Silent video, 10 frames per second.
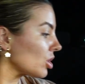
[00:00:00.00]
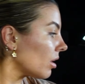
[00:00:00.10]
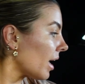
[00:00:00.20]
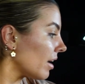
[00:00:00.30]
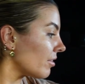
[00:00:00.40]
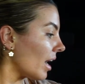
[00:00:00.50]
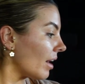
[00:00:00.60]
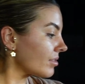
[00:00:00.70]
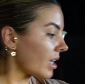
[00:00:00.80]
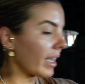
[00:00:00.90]
I'll have
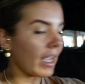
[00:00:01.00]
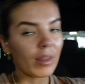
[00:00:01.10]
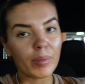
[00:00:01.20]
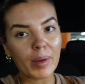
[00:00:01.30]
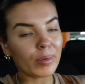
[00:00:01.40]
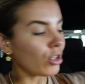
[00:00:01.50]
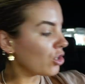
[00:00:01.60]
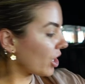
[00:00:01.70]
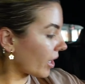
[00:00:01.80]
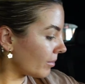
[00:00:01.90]
after I get the barbecue
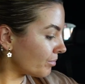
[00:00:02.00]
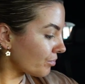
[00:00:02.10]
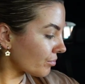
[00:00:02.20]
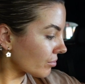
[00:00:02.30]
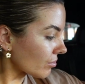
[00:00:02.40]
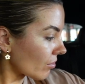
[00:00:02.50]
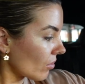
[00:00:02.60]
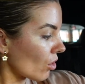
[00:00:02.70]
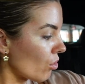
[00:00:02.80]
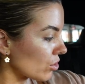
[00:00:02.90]

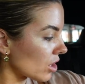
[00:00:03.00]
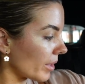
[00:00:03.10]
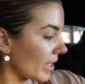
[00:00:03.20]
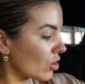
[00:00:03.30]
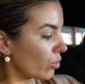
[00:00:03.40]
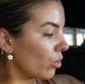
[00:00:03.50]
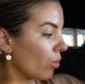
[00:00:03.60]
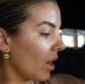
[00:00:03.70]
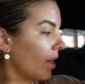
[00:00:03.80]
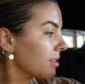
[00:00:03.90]
chicken. Also went into
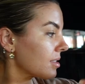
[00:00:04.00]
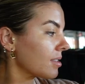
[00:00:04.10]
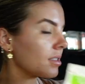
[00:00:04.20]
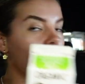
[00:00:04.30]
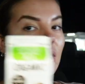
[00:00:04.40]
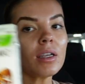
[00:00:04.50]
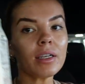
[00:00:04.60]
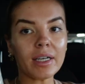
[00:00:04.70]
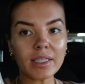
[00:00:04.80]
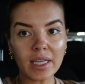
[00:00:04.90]
Woolworths,
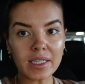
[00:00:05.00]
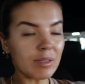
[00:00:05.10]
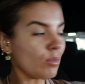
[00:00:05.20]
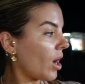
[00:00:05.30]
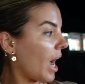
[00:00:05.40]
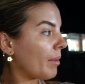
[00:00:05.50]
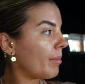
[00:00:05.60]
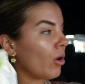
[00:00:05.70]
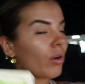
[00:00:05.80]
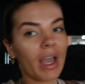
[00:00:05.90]
needed to get some more almond
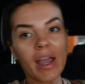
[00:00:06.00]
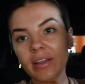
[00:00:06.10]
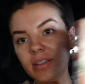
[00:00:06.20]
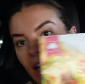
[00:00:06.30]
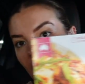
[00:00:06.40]
milk, and